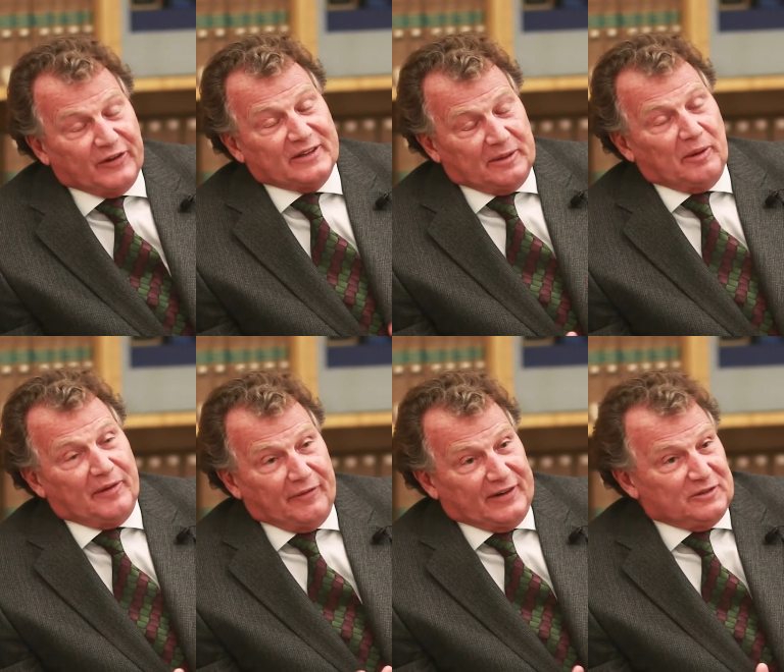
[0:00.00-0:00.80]
term of
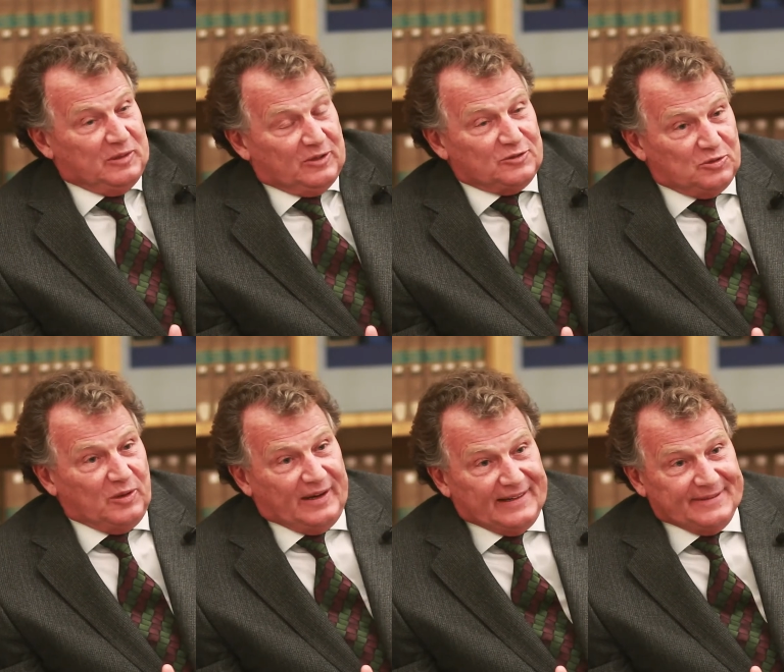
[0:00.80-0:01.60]
reference, because
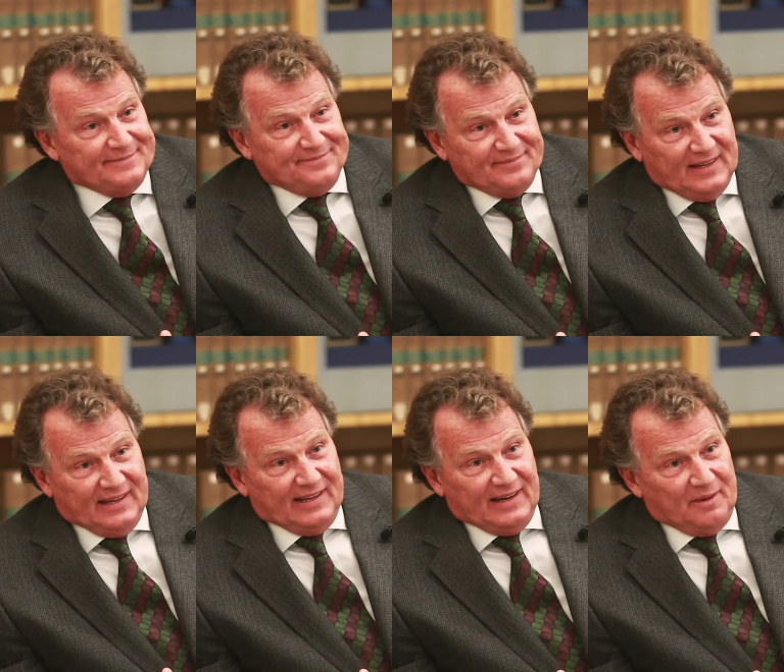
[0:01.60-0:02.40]
you are
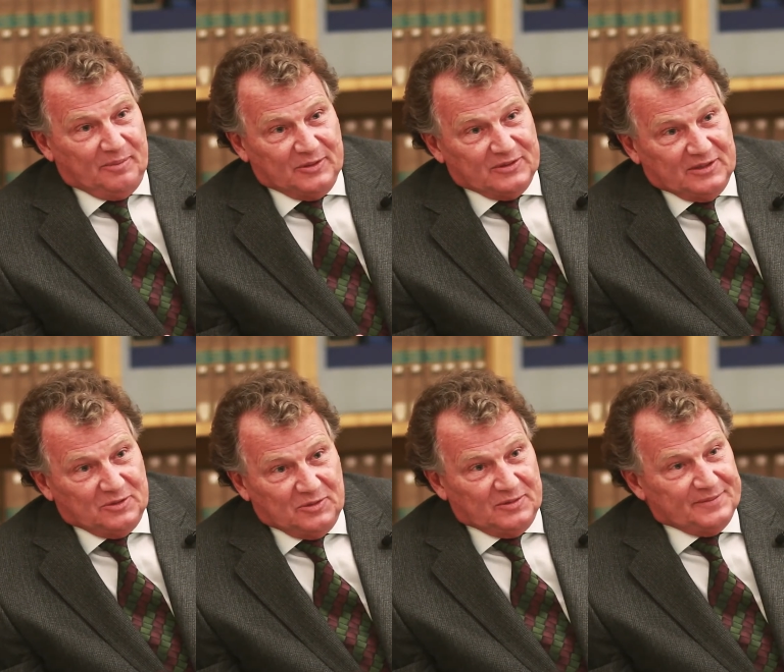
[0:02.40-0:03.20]
here I'm posted
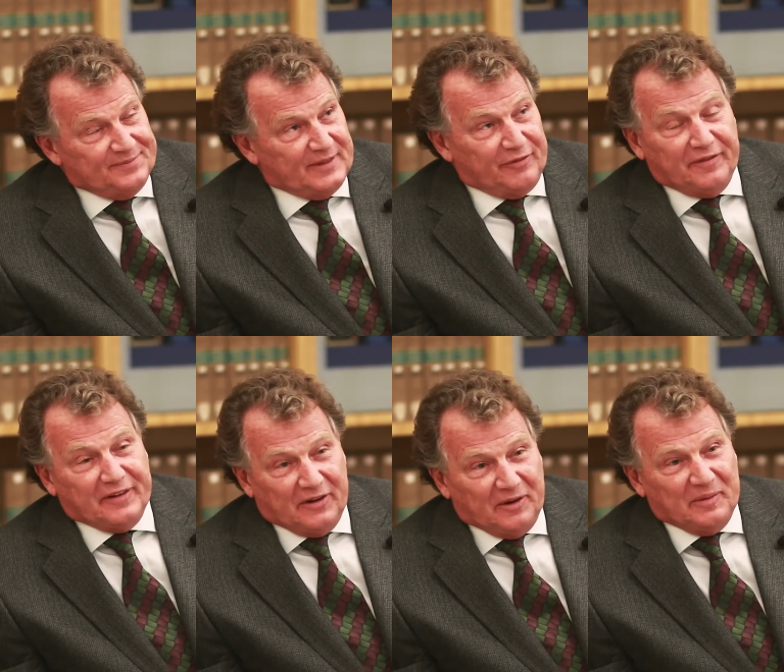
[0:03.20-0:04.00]
to the fifth
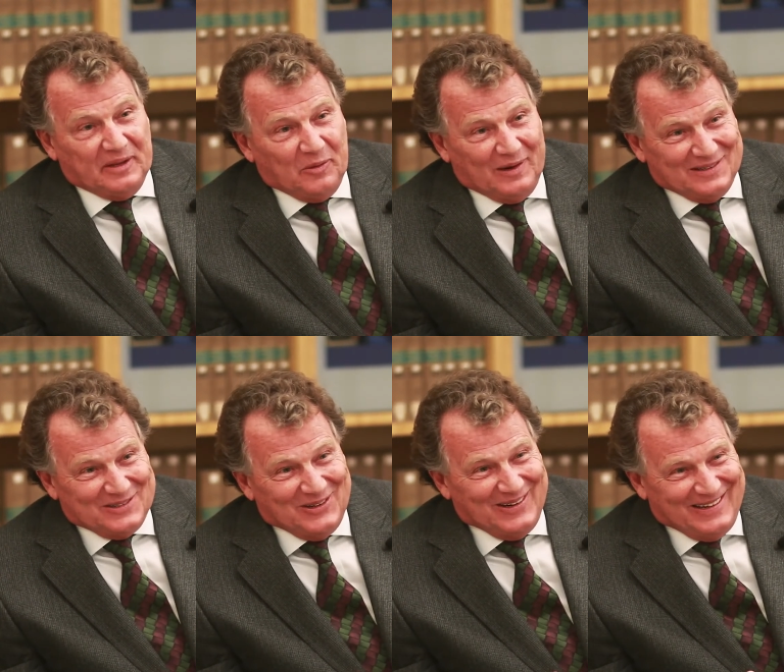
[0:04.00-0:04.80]
economy in the world,
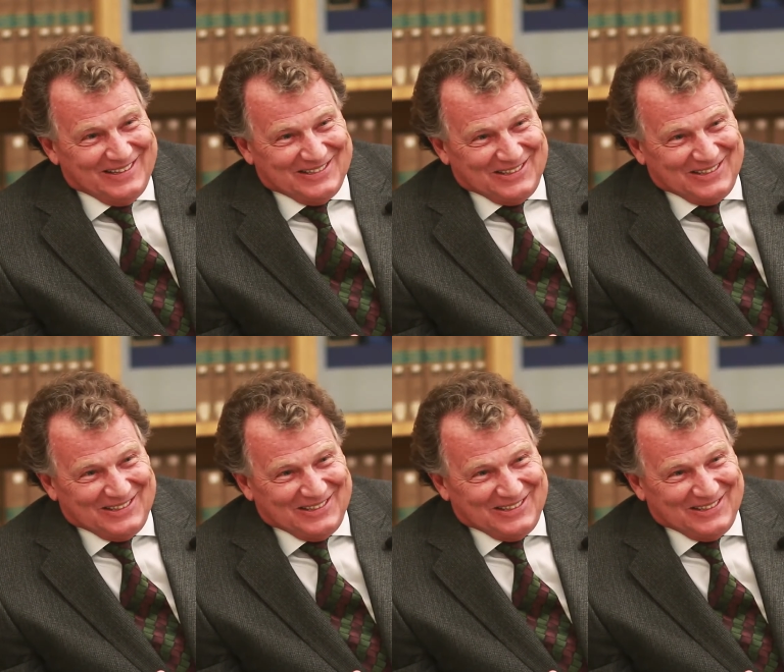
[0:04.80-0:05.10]
so it's